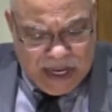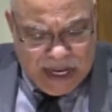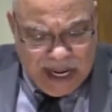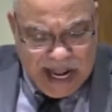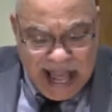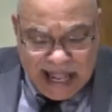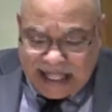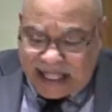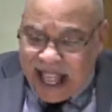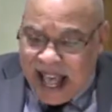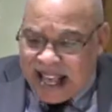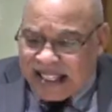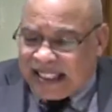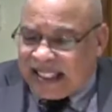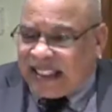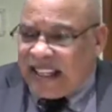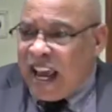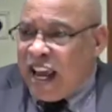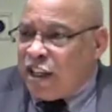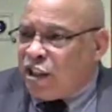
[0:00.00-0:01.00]
Let thy
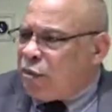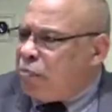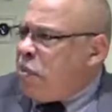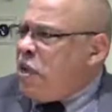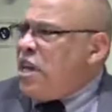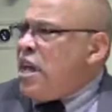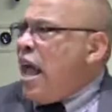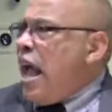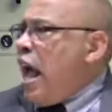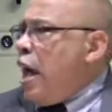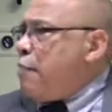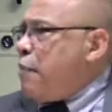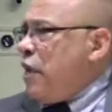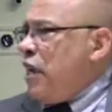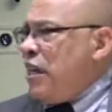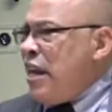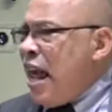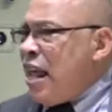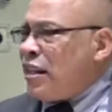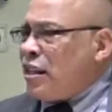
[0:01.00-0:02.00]
saints be happy.
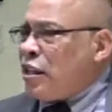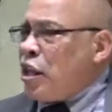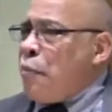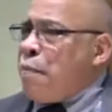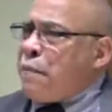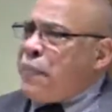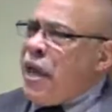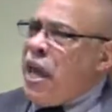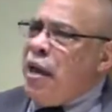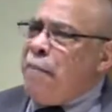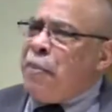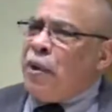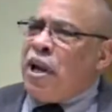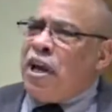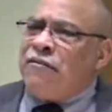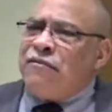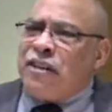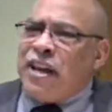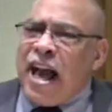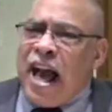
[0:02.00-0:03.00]
Let the people
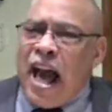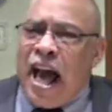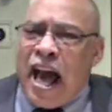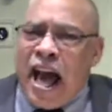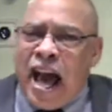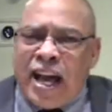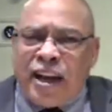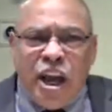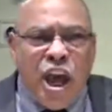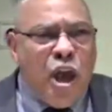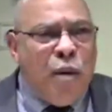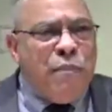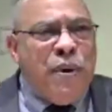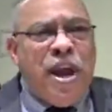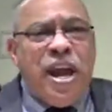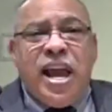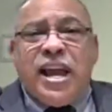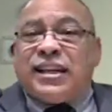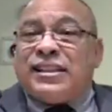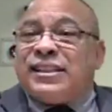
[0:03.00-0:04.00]
of God
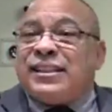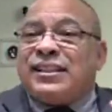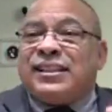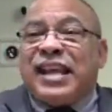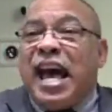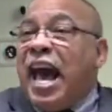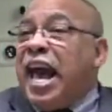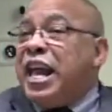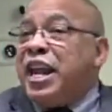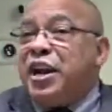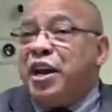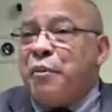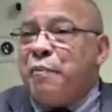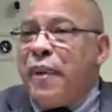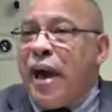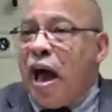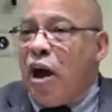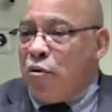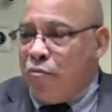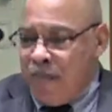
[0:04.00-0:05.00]
be excited
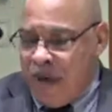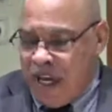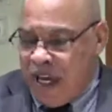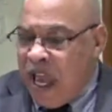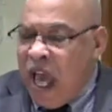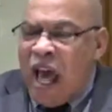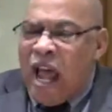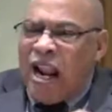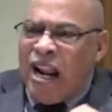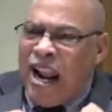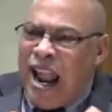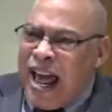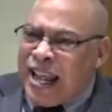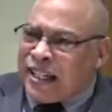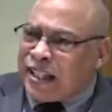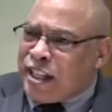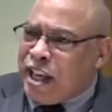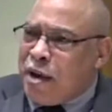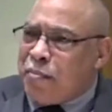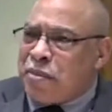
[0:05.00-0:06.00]
about me.
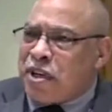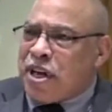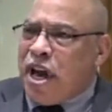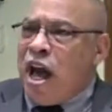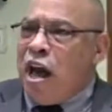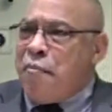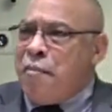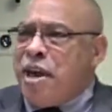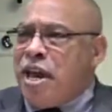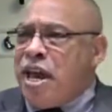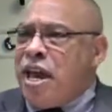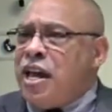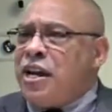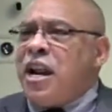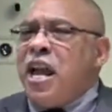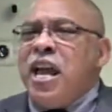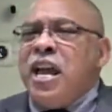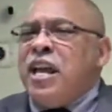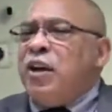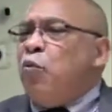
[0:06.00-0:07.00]
Let them come in
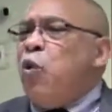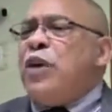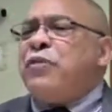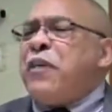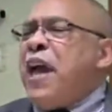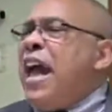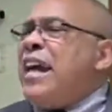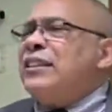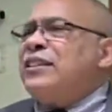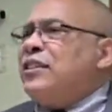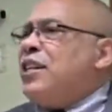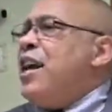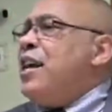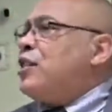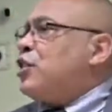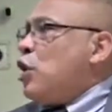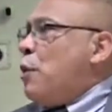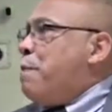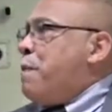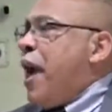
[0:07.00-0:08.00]
with
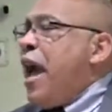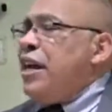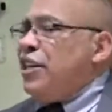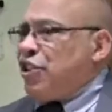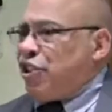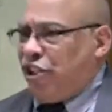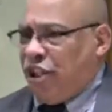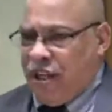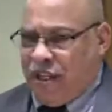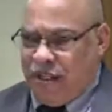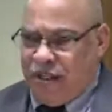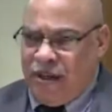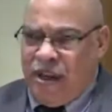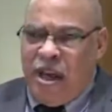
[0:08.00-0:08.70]
anticipation.